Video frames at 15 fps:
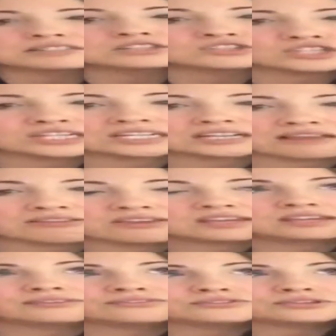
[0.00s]
to chicken, I
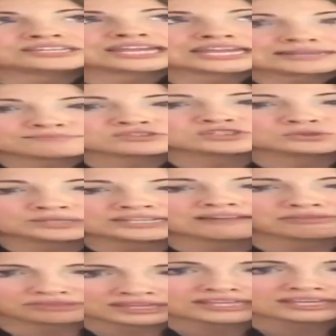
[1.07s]
think if you keep doing it
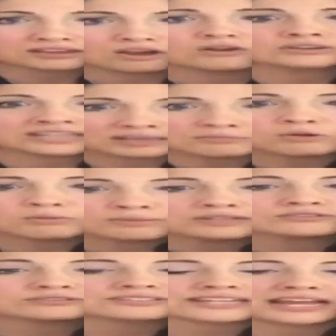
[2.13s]
thinking, oh, I'll get more
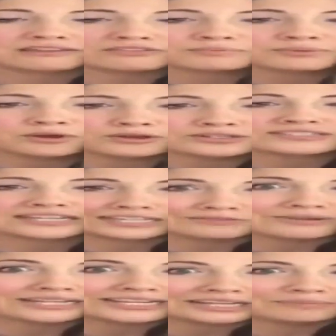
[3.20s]
minerals out of the bones like a
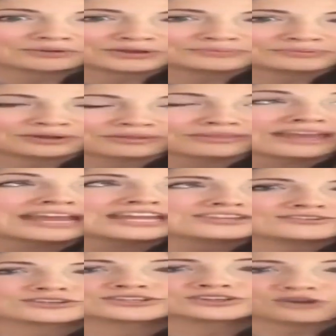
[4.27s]
regular bone broth,
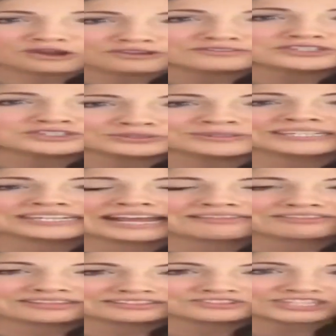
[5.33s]
you can overdo it
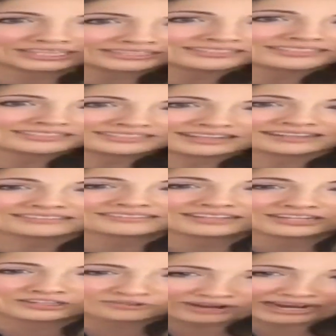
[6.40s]
and the gelatin starts to
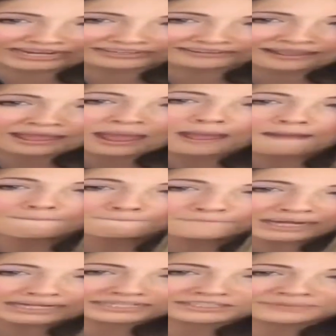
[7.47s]
degrade.
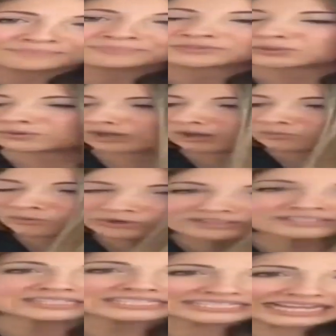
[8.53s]
But what I
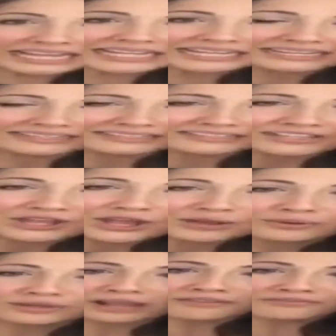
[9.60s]
wanted to say is,
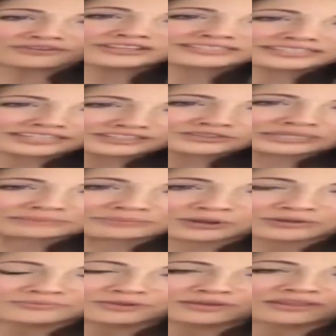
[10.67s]
when I first started doing
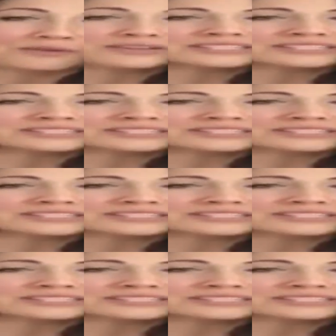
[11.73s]
bone broth, I was